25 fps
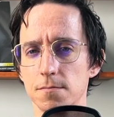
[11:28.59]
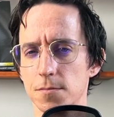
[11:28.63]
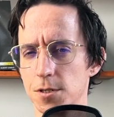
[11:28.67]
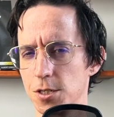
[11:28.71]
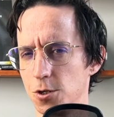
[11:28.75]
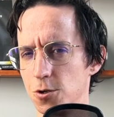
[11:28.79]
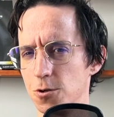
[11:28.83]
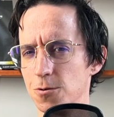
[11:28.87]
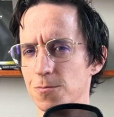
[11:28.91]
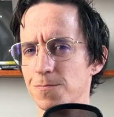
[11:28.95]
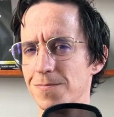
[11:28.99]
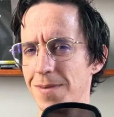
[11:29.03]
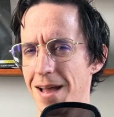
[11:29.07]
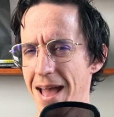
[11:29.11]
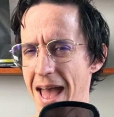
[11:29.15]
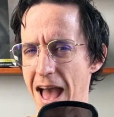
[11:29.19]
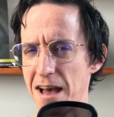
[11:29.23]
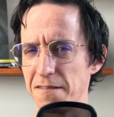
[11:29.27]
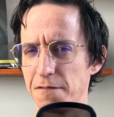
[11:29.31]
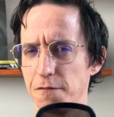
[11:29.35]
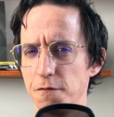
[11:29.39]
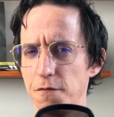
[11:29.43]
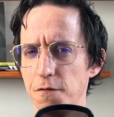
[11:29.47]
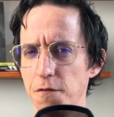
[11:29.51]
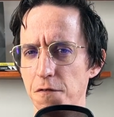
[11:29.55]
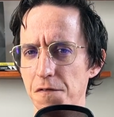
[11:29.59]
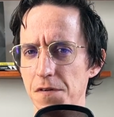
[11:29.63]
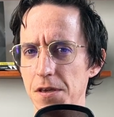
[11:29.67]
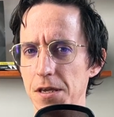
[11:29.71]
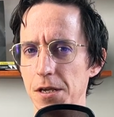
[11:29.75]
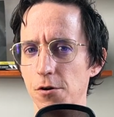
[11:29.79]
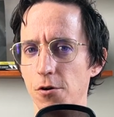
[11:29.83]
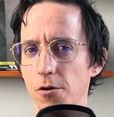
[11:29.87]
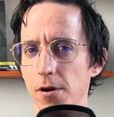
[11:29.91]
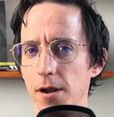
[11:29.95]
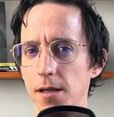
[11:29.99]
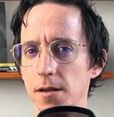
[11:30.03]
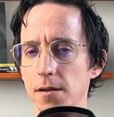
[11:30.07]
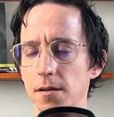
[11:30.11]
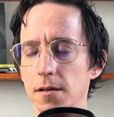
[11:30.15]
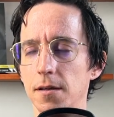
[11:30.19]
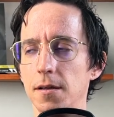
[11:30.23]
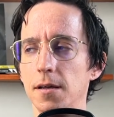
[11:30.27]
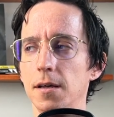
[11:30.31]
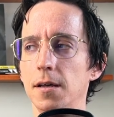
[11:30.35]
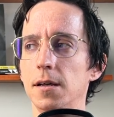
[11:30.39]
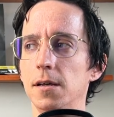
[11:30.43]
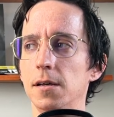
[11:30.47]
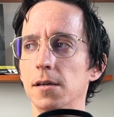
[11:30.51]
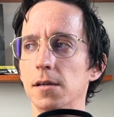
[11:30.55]
so half of a V grade,
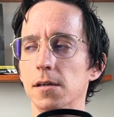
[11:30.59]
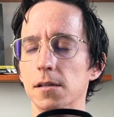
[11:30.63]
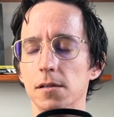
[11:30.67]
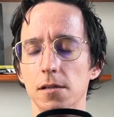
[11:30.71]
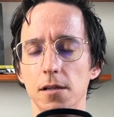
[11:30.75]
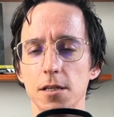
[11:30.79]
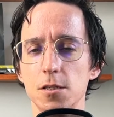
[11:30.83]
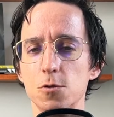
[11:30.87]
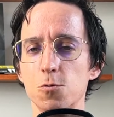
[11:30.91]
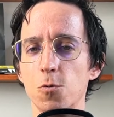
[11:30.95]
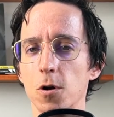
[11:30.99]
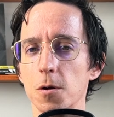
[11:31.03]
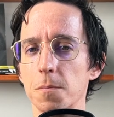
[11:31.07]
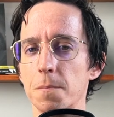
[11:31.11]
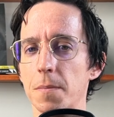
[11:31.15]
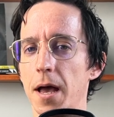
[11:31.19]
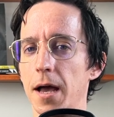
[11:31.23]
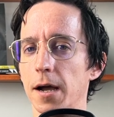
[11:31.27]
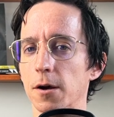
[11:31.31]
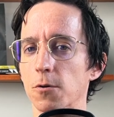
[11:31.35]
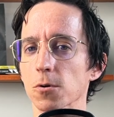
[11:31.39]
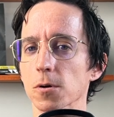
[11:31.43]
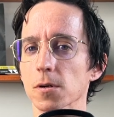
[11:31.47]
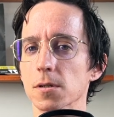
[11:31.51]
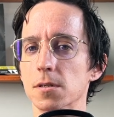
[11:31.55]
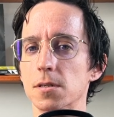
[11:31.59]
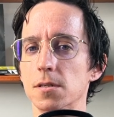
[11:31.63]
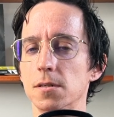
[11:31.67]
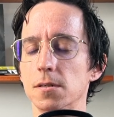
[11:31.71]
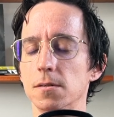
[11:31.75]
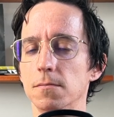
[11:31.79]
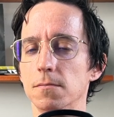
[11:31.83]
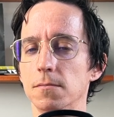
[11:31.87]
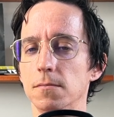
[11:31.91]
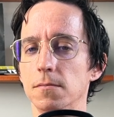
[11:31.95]
let's work backwards.